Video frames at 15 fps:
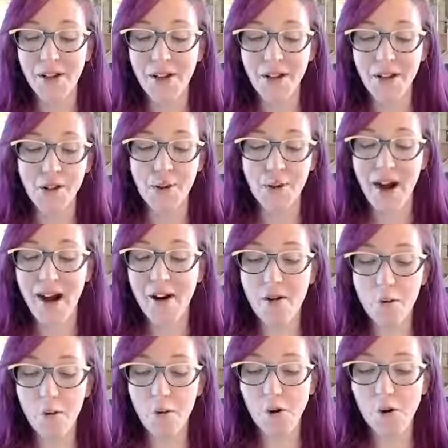So how
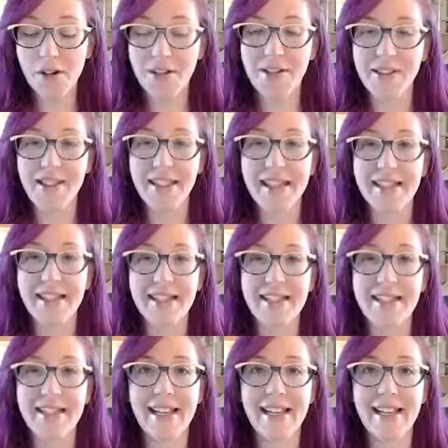it works is,